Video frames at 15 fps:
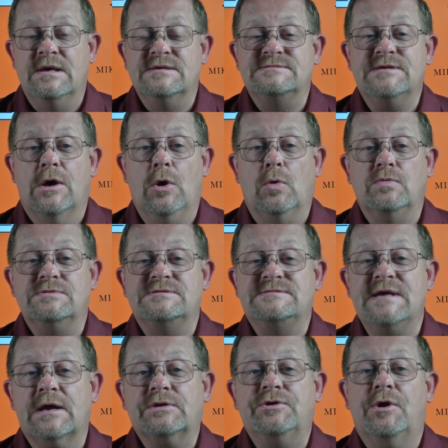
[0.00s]
So,
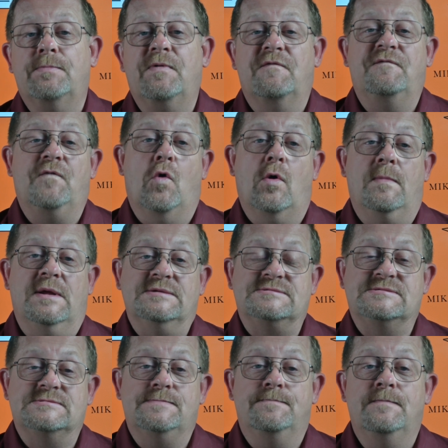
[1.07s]
sector
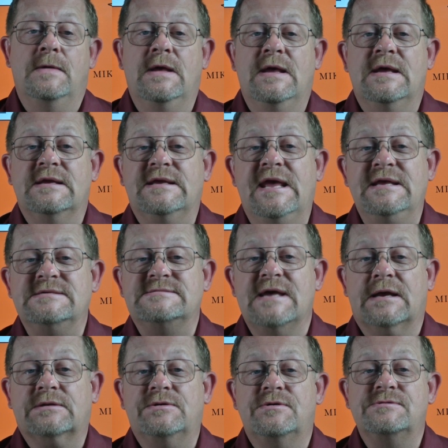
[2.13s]
performance. Key
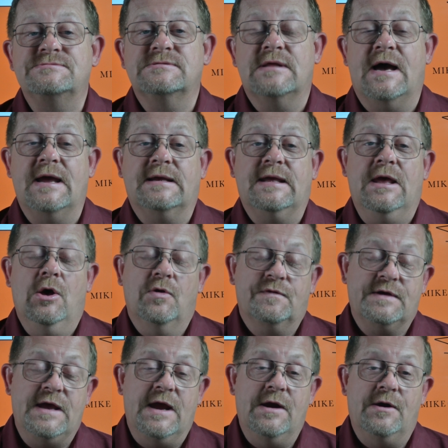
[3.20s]
sectors like
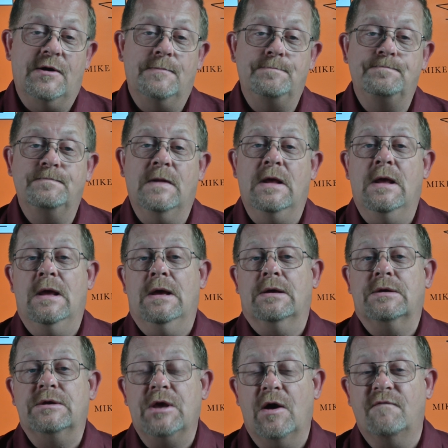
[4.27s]
healthcare,
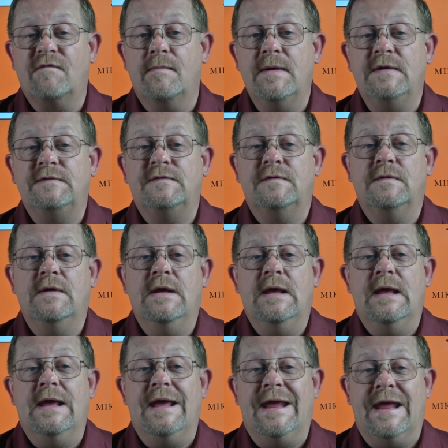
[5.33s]
government,
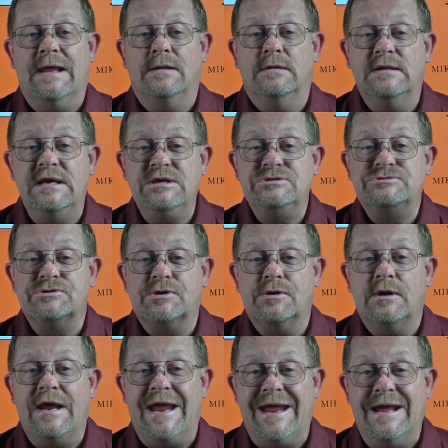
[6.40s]
and
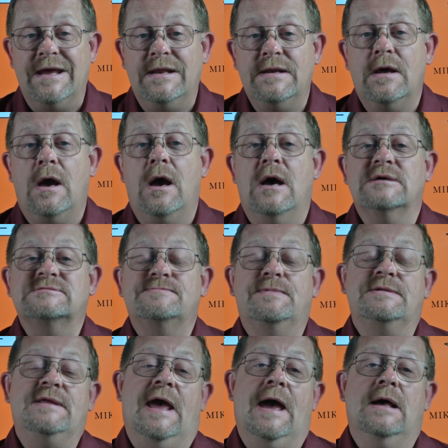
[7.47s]
leisure and
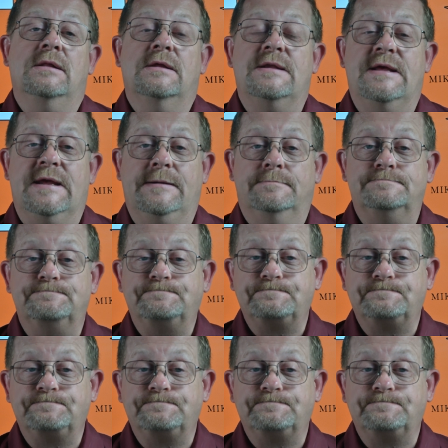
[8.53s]
hospitality